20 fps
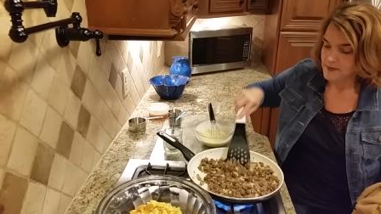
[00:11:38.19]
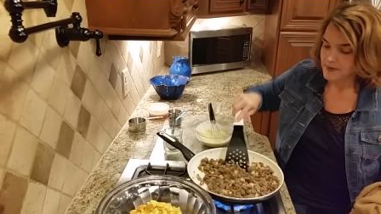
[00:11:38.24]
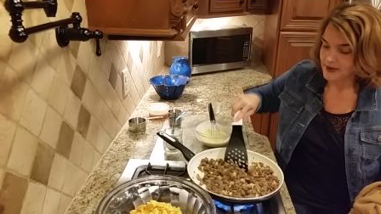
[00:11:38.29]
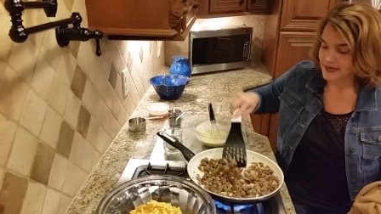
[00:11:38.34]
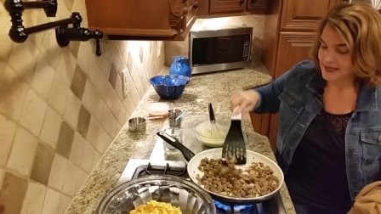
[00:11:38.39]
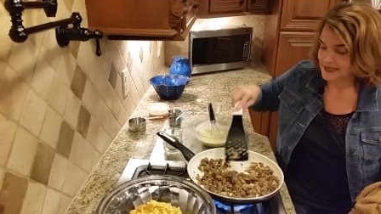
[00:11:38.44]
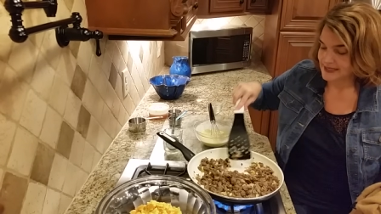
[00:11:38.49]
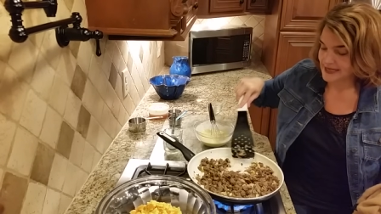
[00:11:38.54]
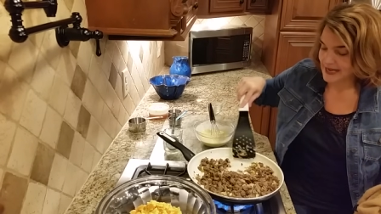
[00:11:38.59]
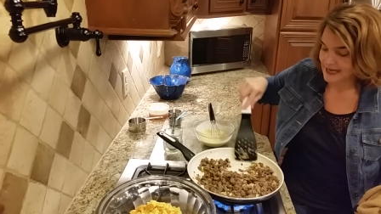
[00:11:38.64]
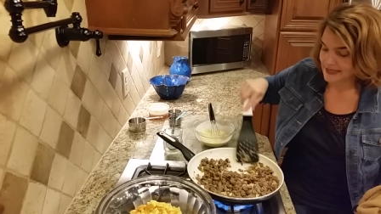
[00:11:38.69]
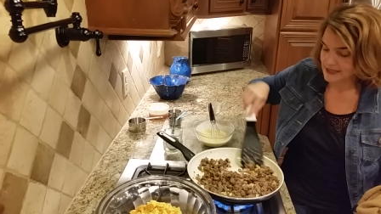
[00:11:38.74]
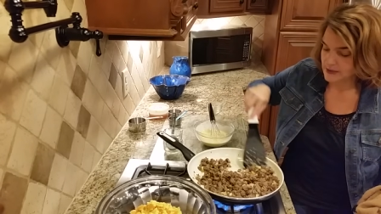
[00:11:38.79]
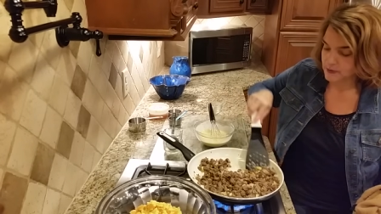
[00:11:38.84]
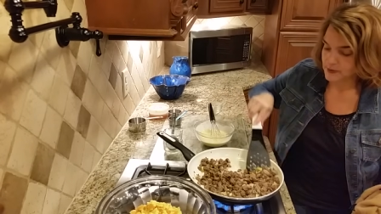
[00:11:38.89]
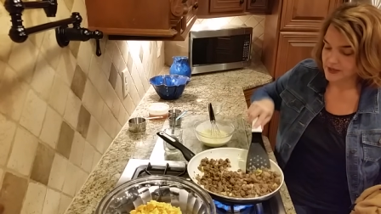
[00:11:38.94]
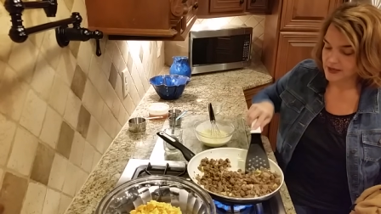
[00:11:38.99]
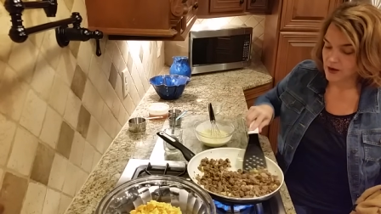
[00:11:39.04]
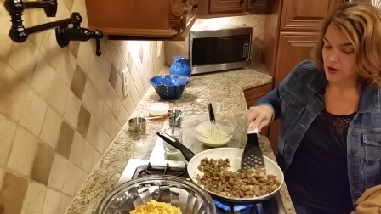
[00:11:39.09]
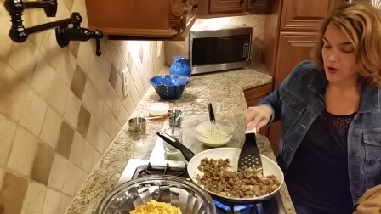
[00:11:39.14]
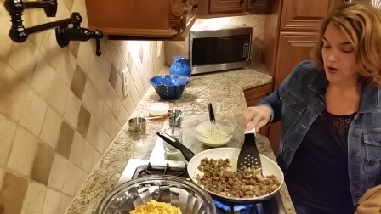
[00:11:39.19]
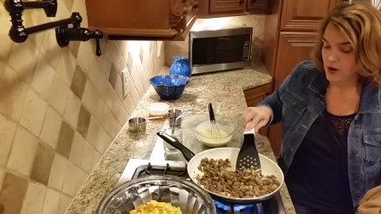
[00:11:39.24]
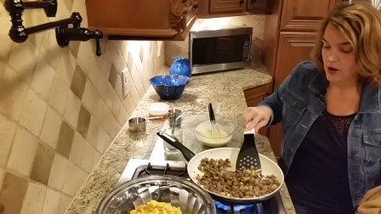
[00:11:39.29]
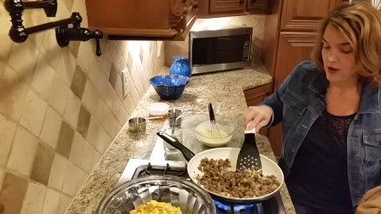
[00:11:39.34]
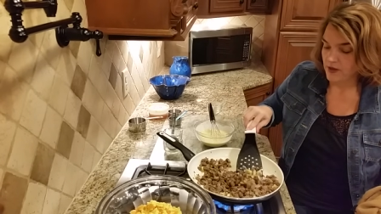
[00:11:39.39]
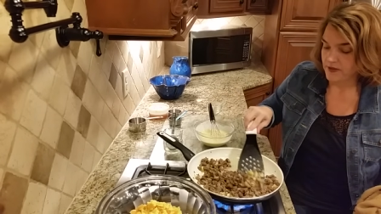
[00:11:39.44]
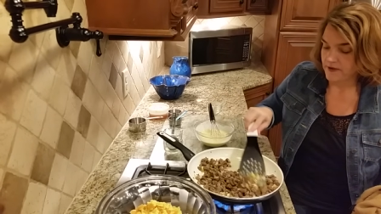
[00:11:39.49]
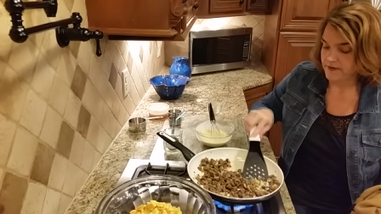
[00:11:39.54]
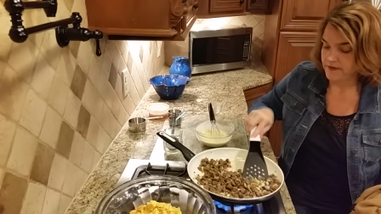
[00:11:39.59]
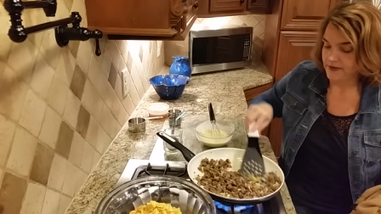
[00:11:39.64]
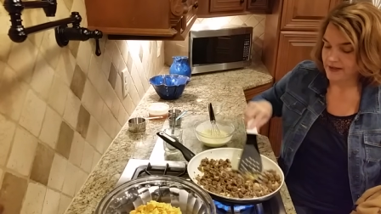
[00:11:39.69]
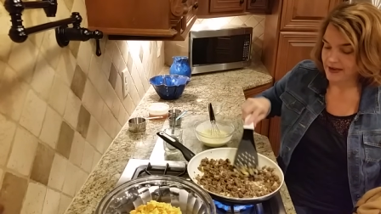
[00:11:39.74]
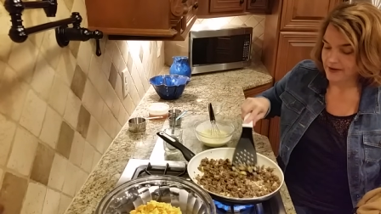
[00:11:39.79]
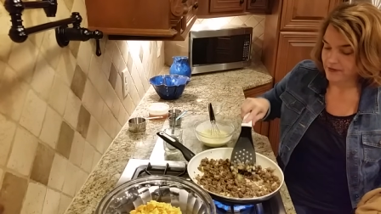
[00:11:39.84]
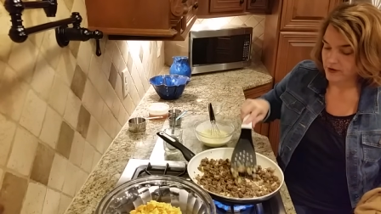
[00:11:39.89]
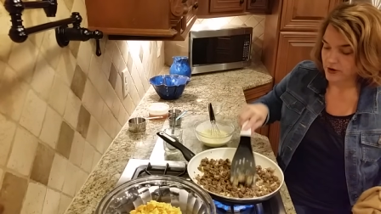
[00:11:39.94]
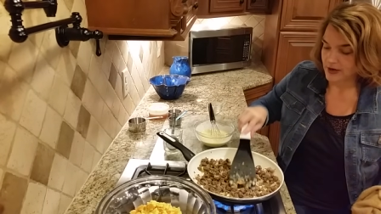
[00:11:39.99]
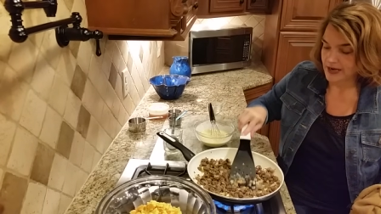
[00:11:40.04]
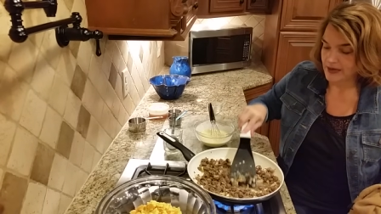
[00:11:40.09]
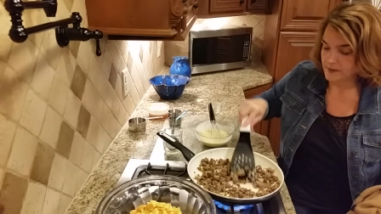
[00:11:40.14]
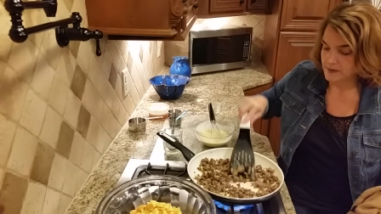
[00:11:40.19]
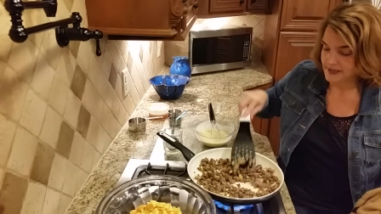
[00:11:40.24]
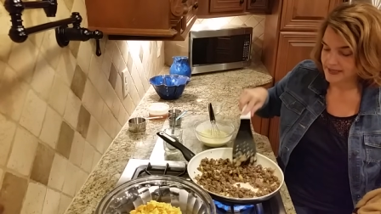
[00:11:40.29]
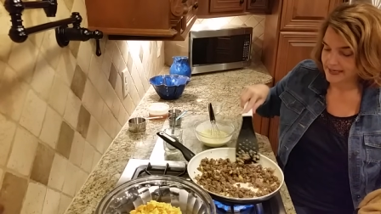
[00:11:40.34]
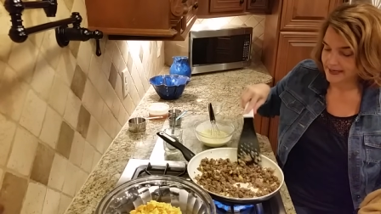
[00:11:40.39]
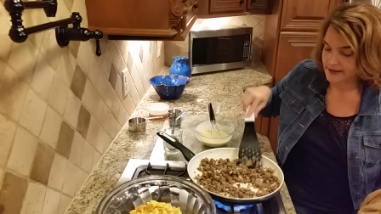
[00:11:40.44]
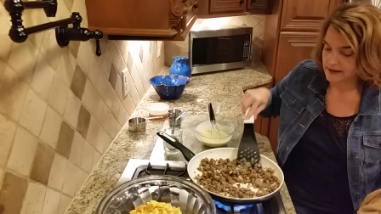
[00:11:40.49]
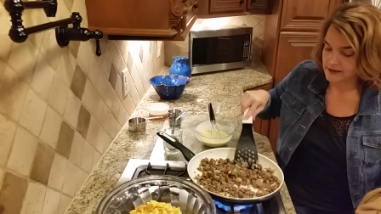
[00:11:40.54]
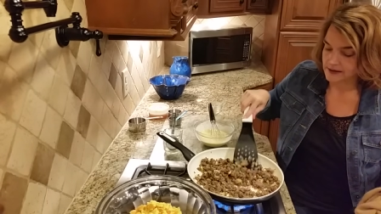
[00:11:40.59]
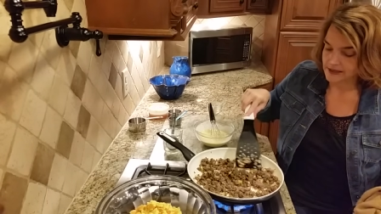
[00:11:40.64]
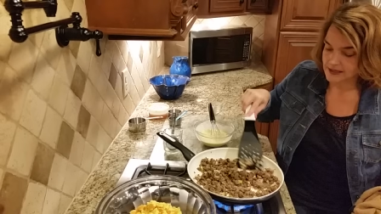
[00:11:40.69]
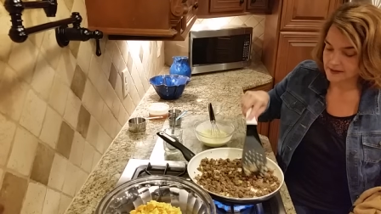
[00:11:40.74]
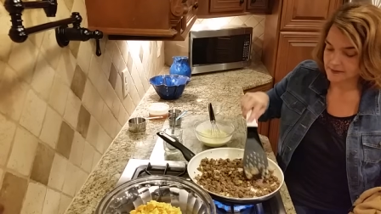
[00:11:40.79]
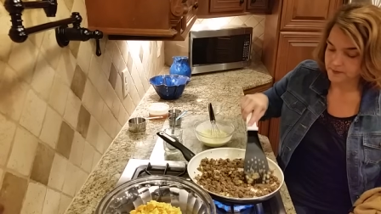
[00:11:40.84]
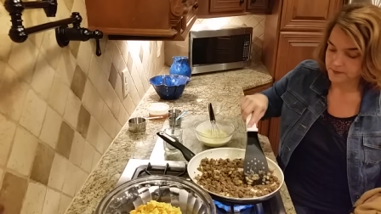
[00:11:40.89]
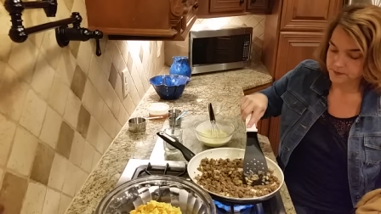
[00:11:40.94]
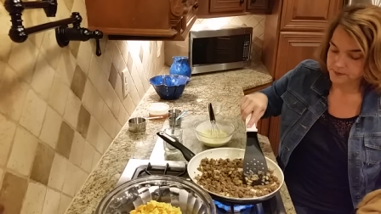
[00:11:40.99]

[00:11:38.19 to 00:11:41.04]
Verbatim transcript: because that's when all the flavor comes out